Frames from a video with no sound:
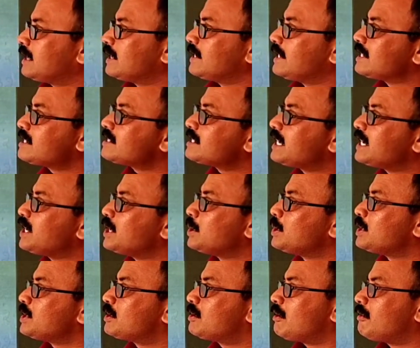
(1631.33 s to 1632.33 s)
SI
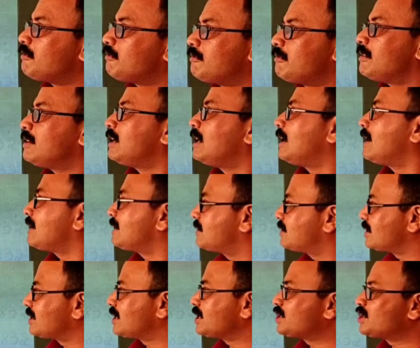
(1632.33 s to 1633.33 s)
unit of
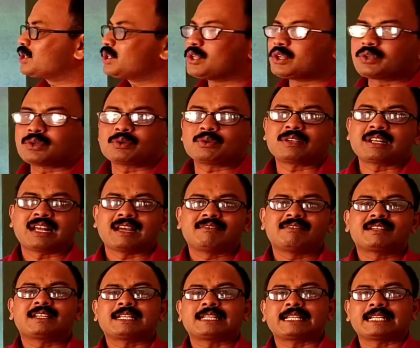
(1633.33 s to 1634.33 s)
acceleration due to
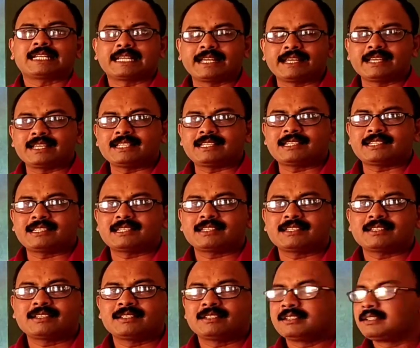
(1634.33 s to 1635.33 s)
gravity is
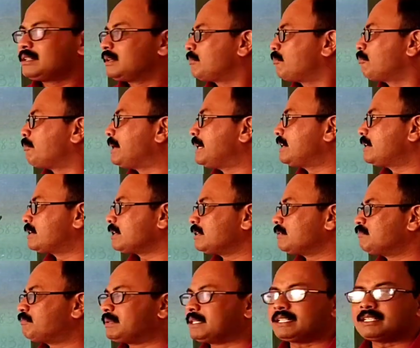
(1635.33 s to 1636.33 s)
meter
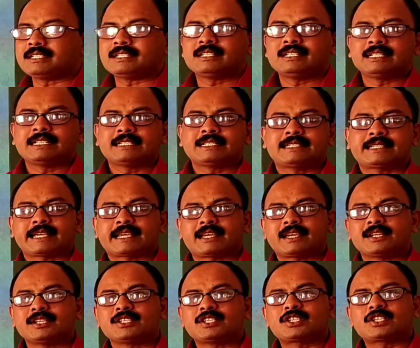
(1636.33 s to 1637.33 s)
per
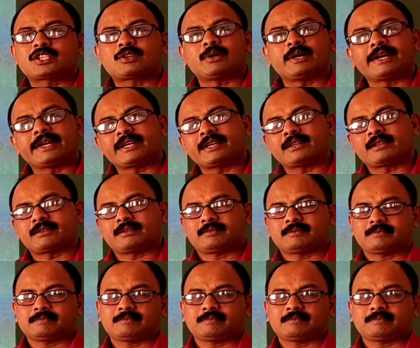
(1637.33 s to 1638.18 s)
second square.